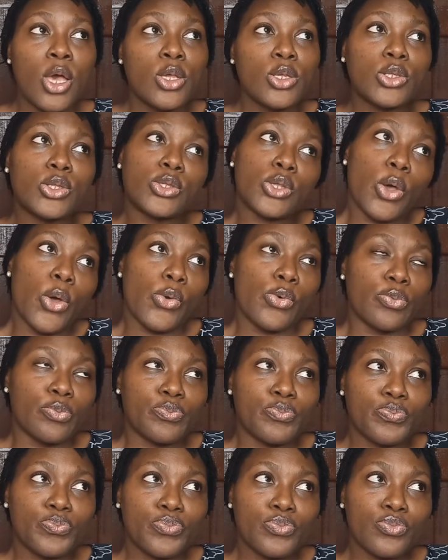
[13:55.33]
So
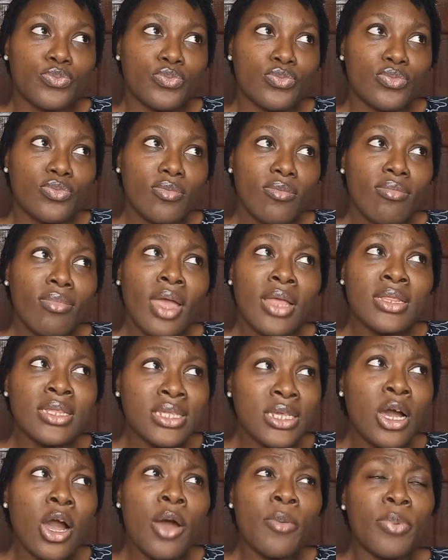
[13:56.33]
the
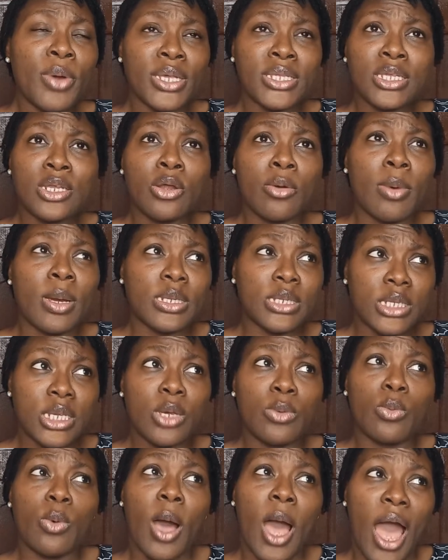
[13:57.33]
second person on my
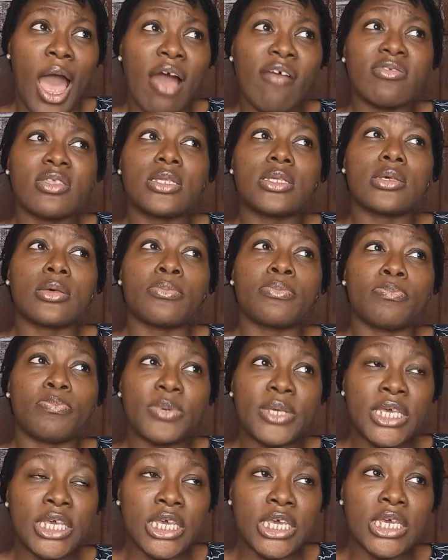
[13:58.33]
team will have to
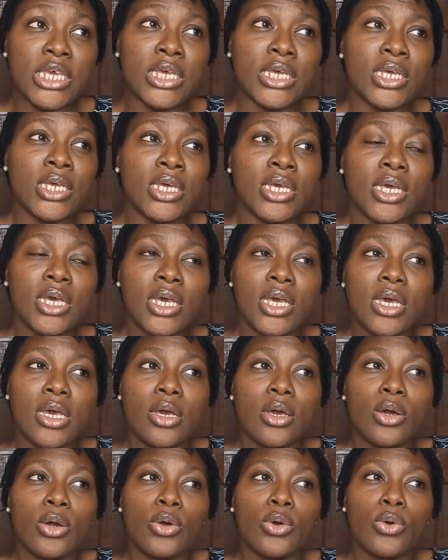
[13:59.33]
be
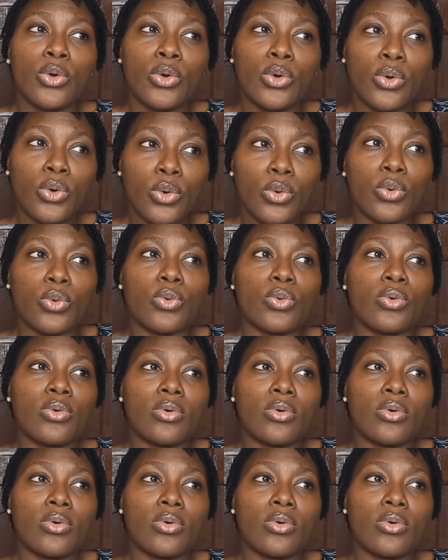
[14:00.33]
who?